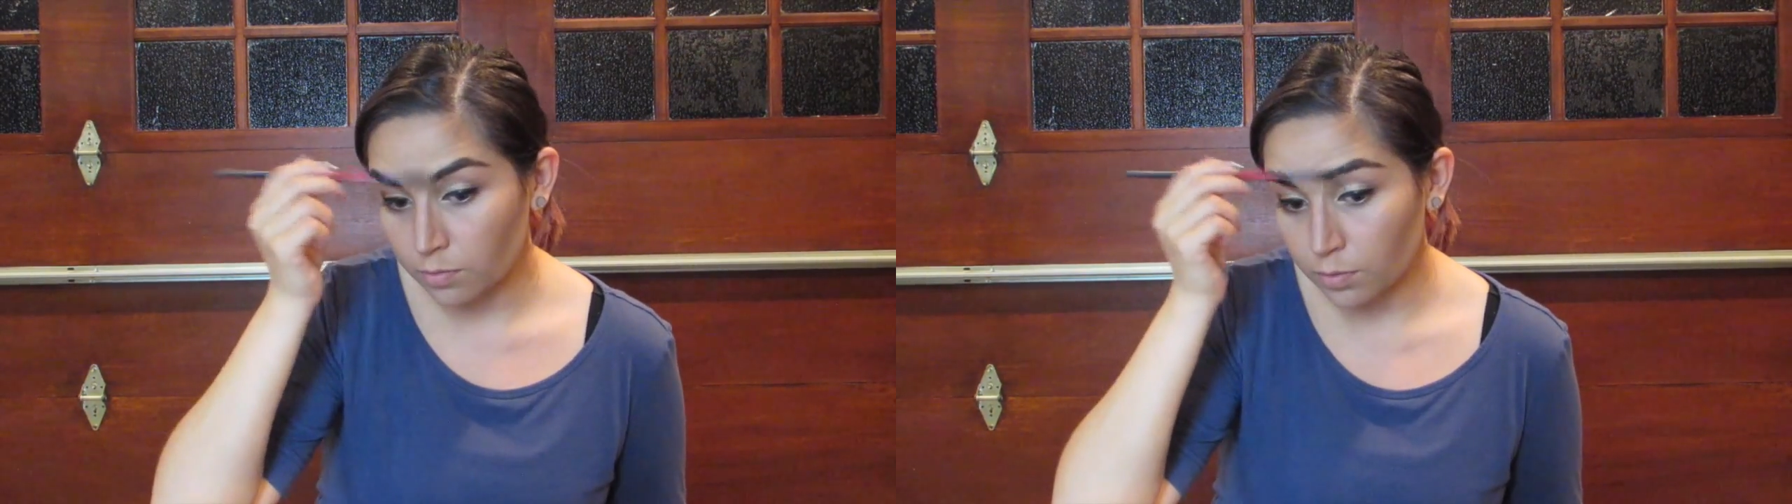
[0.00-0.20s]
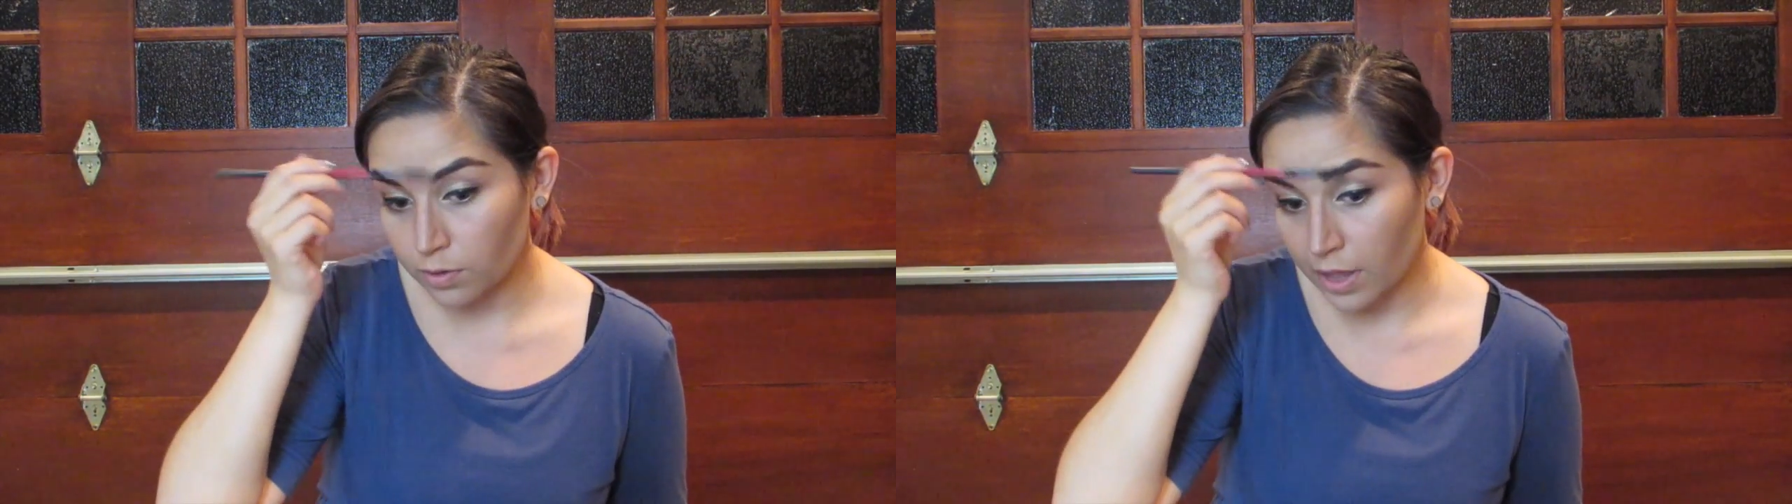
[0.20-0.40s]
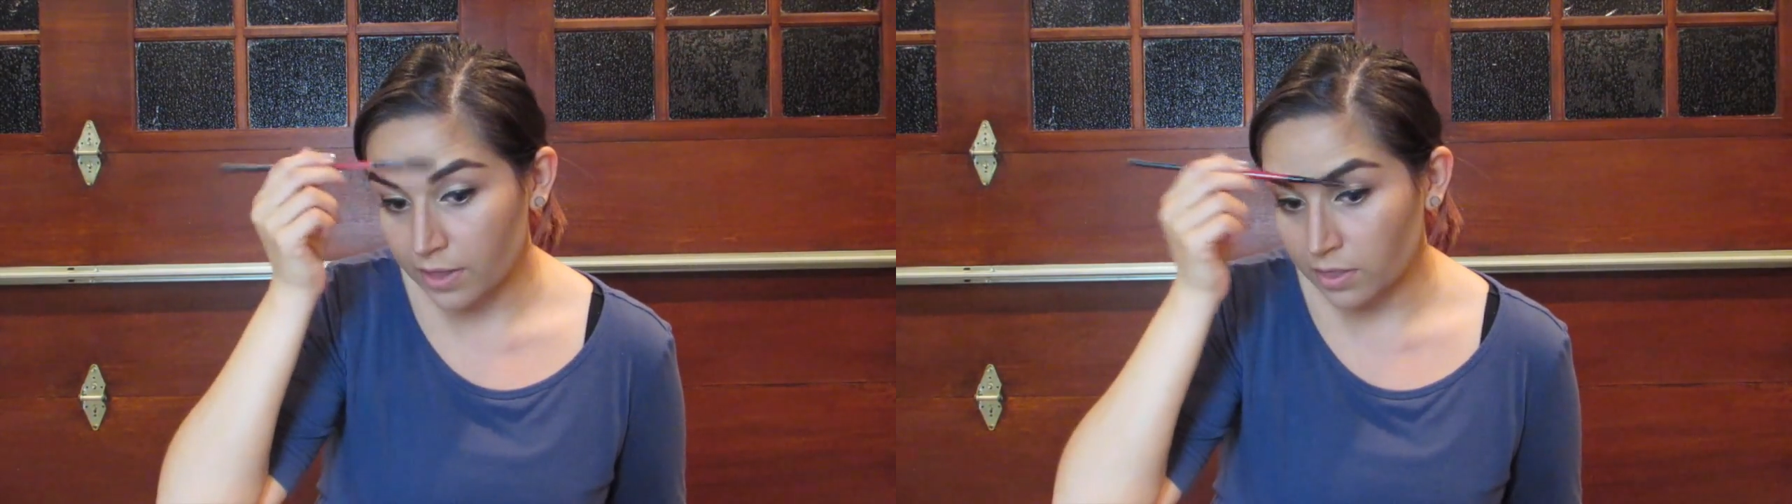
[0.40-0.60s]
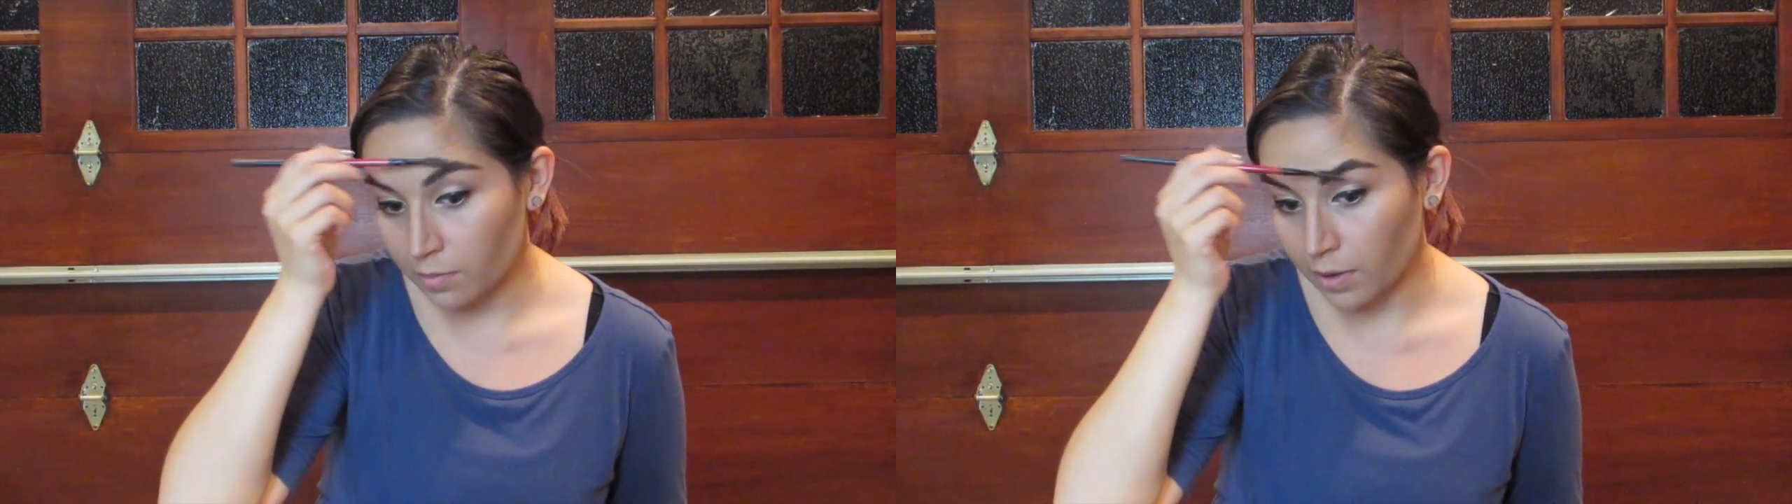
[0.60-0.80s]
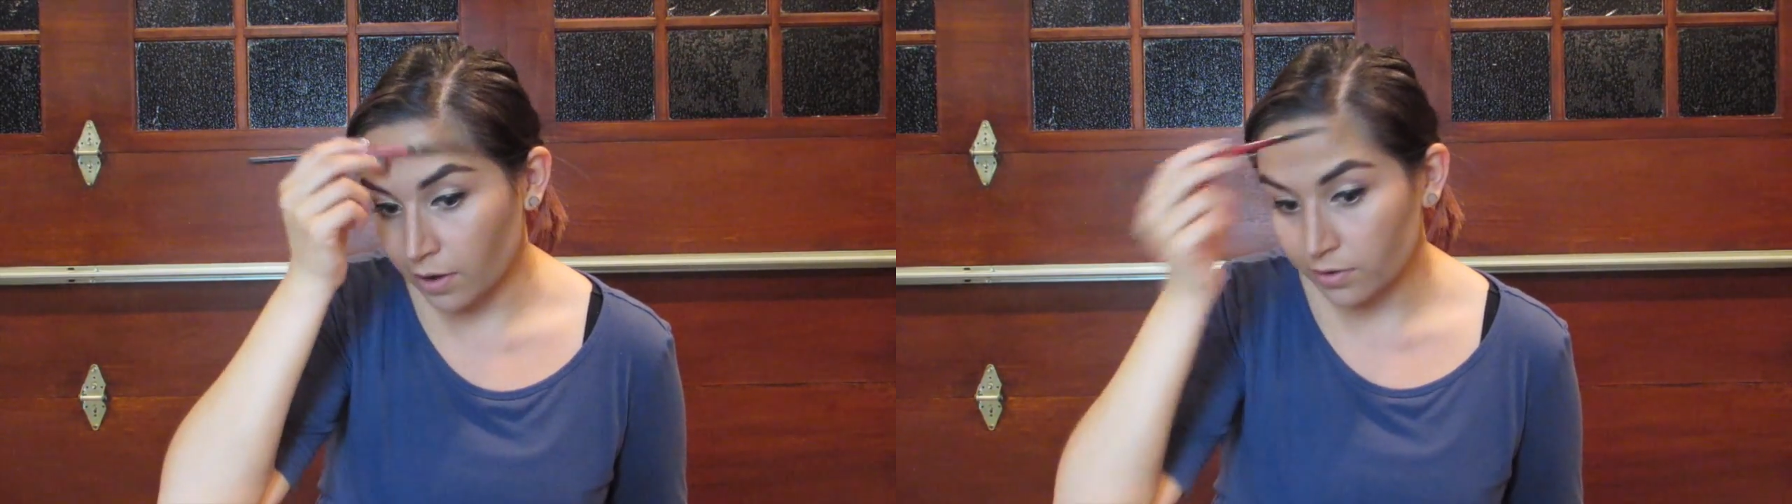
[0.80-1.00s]
blend
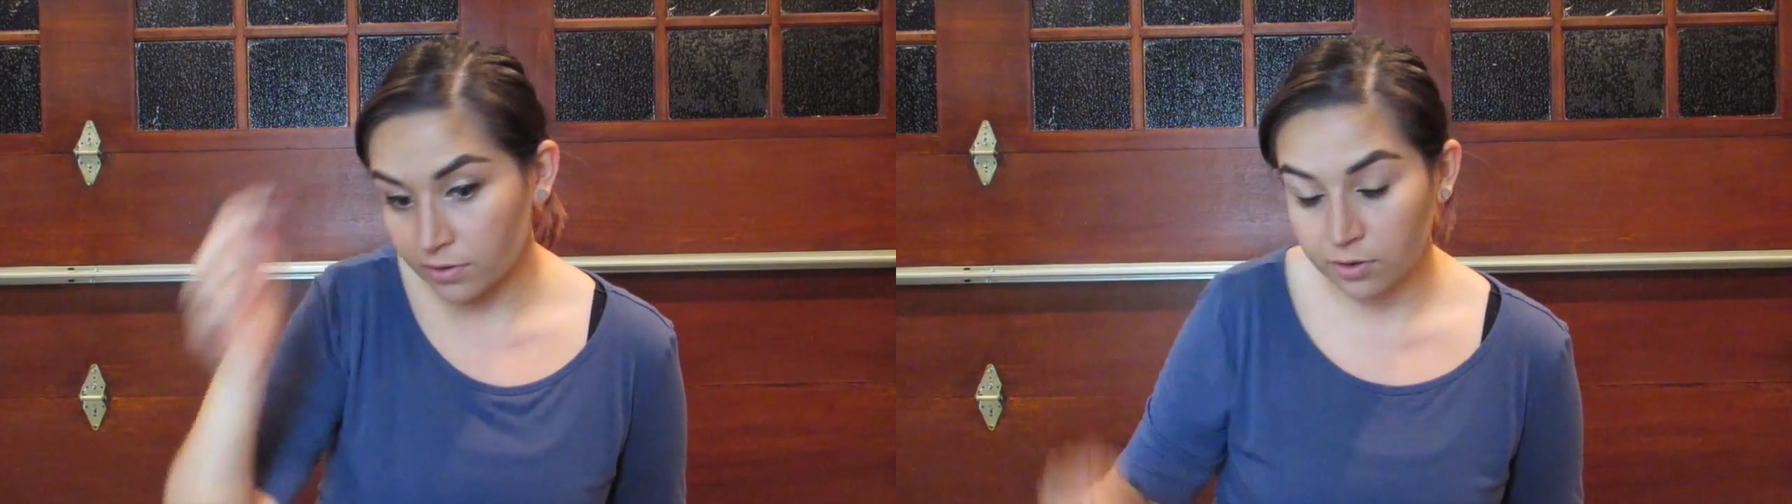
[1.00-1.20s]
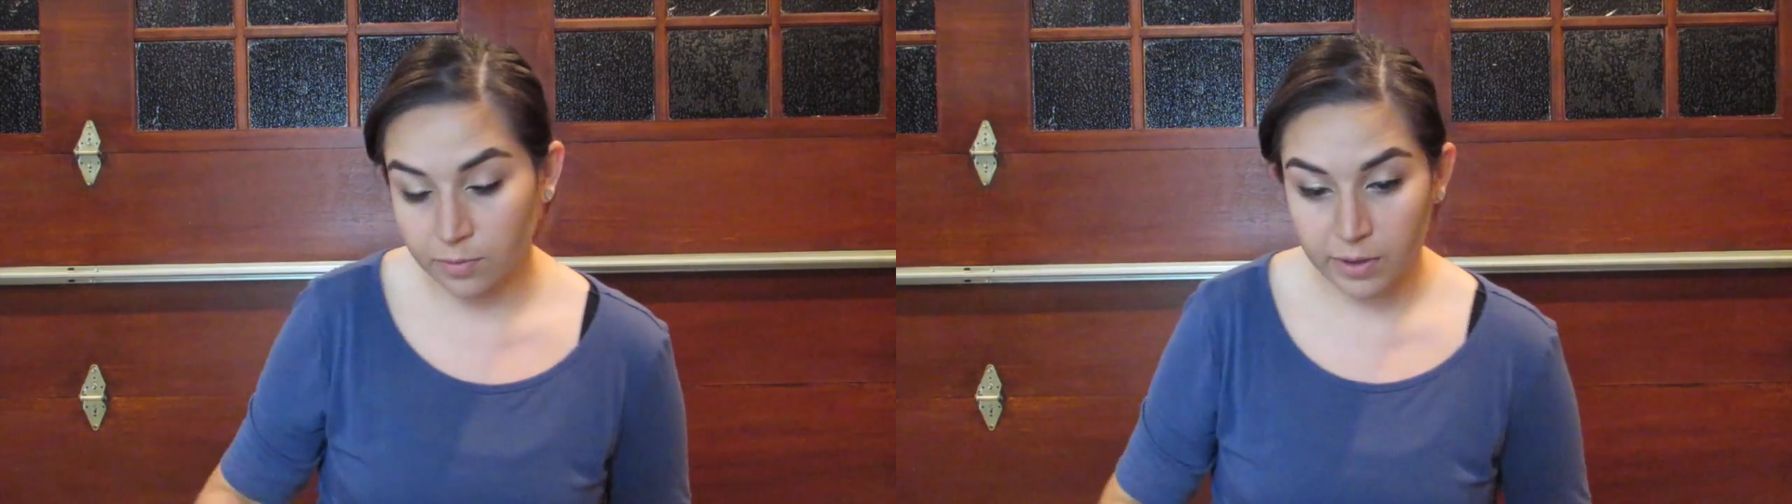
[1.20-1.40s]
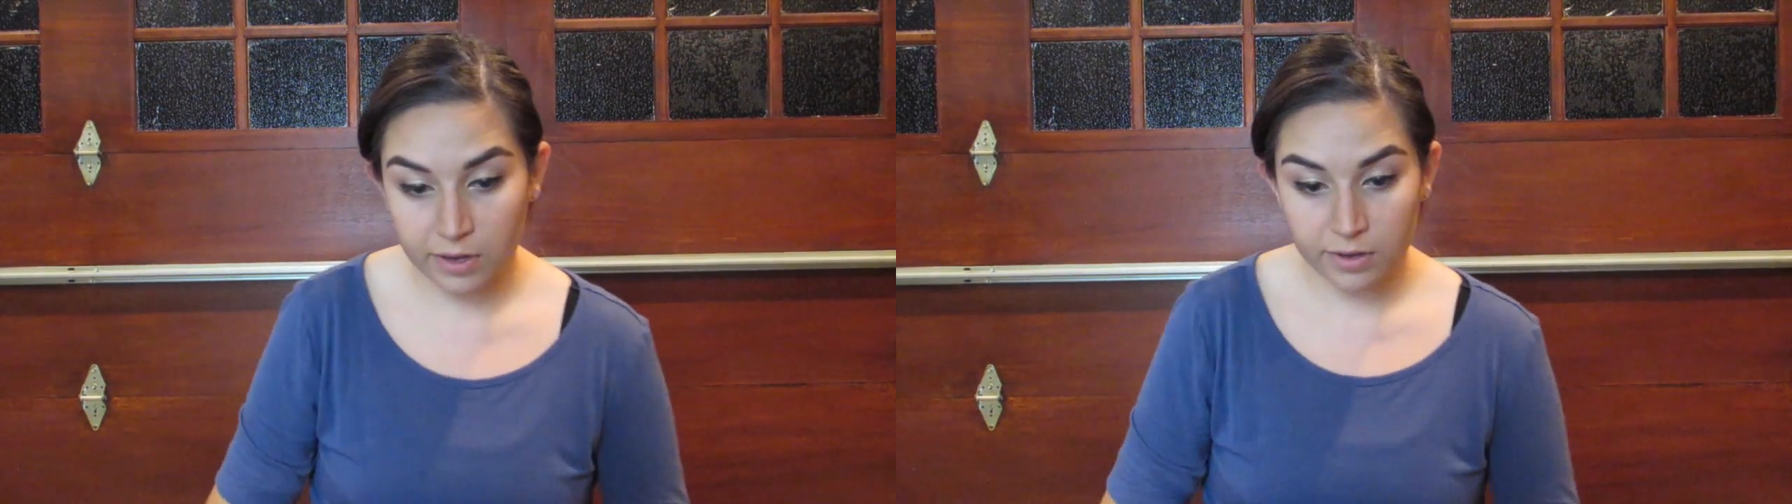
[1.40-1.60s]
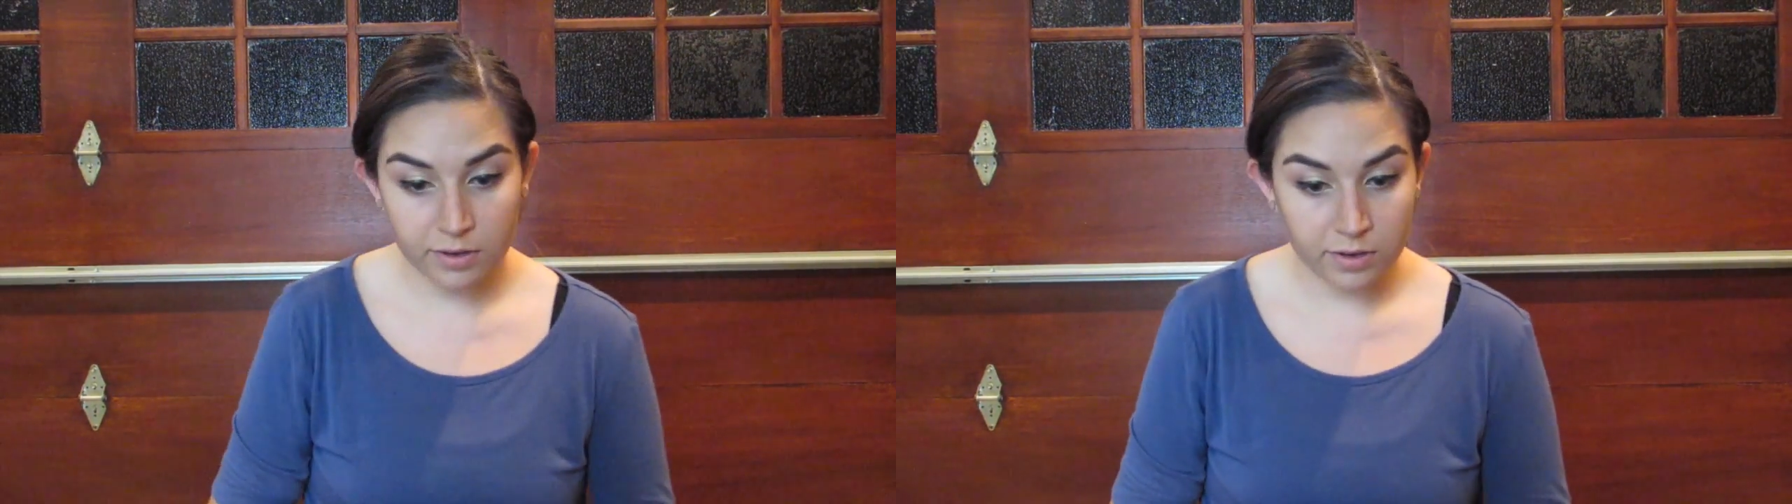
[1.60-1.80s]
them out a little bit.